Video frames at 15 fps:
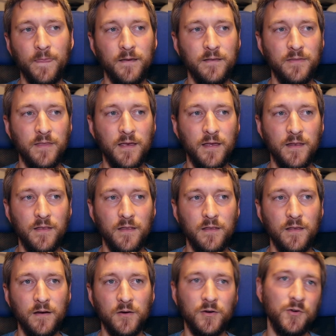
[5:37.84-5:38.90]
then
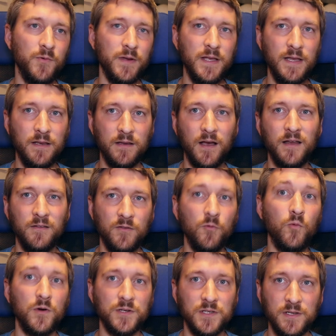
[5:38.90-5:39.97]
or green, kind of the
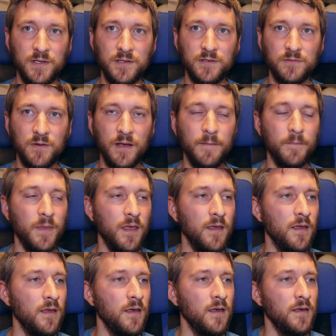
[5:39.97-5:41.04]
worse it is, right?
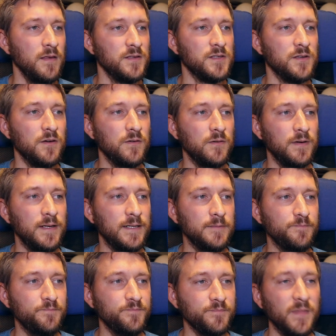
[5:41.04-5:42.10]
So,
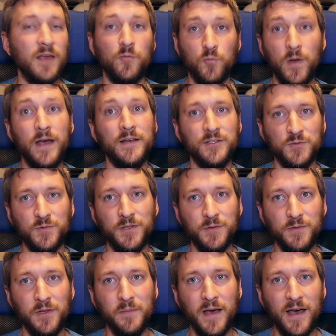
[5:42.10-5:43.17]
and red is really,
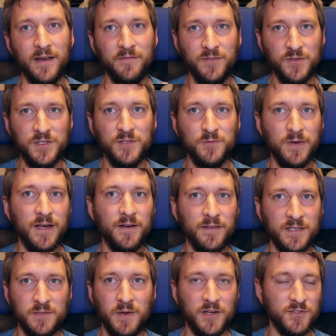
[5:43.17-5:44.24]
really bad. If you see red on
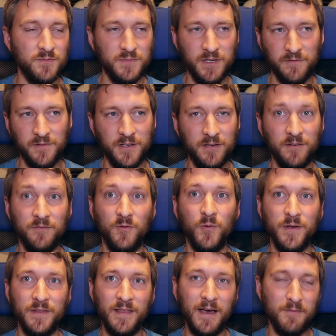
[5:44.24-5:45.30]
the spectrum, definitely
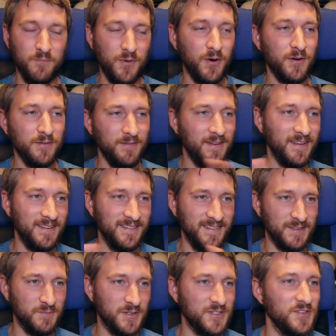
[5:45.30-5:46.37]
avoid that part
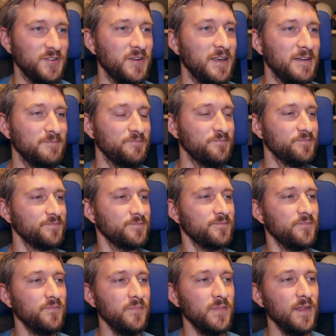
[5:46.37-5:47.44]
as much as you can.
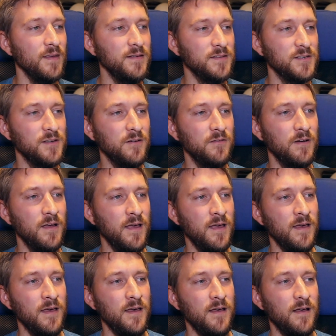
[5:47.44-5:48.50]
So,
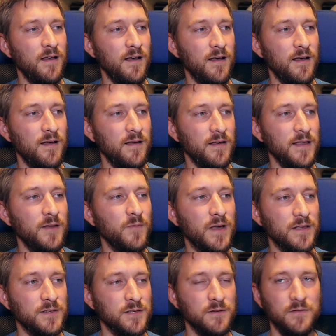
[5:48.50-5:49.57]

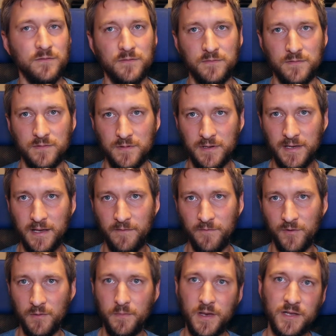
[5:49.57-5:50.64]
anyway, so again,
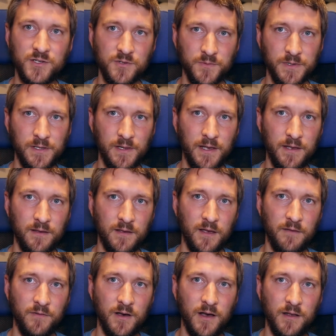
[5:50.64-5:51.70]
for a major relay,
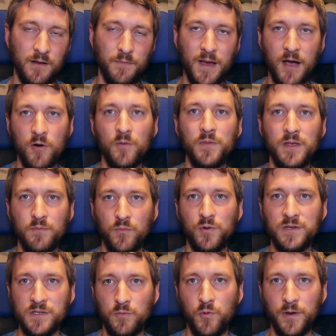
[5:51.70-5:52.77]
I've got a power beam
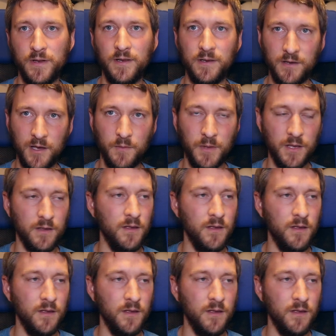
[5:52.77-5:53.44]
point-to-point incoming.